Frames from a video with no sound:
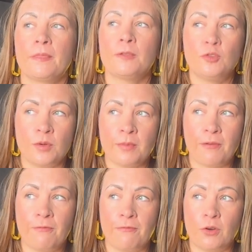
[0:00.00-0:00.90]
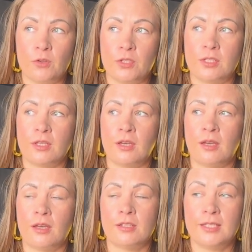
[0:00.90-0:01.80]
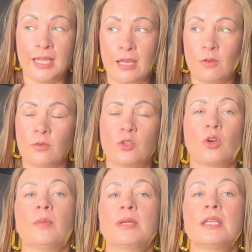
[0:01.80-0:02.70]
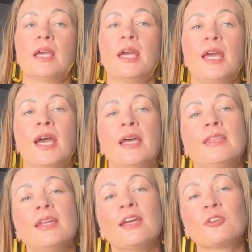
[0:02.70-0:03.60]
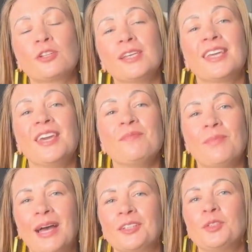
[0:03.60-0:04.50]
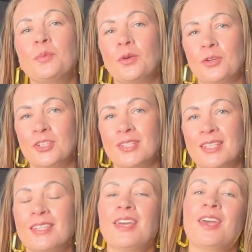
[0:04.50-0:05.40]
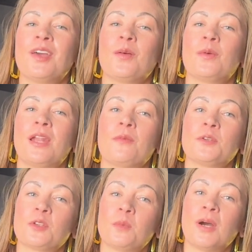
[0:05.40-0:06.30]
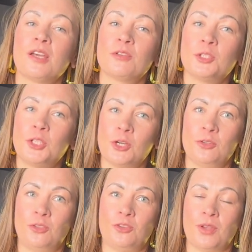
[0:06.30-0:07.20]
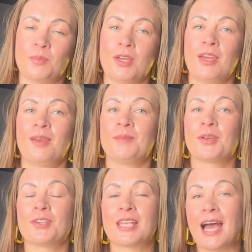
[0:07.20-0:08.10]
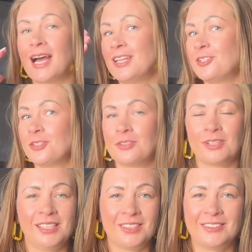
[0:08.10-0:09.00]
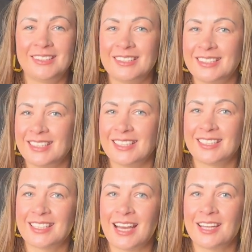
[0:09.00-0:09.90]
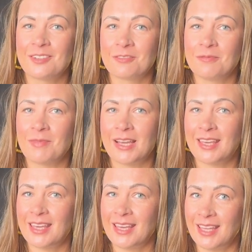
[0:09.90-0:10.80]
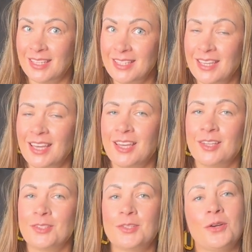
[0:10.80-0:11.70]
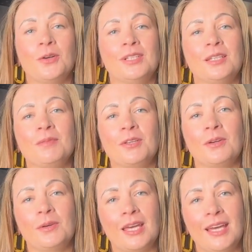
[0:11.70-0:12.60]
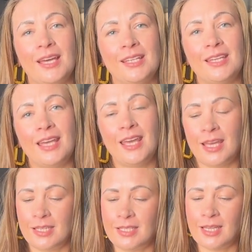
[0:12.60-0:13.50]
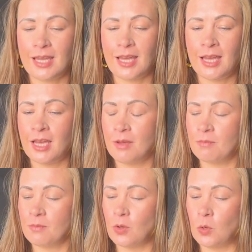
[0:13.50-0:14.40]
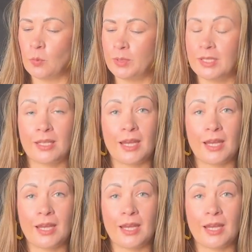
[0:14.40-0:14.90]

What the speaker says: during my first day of shopping, and then I actually came back to purchase it when I was on my return trip because I just really couldn't get it out of my head. So let me go ahead and open it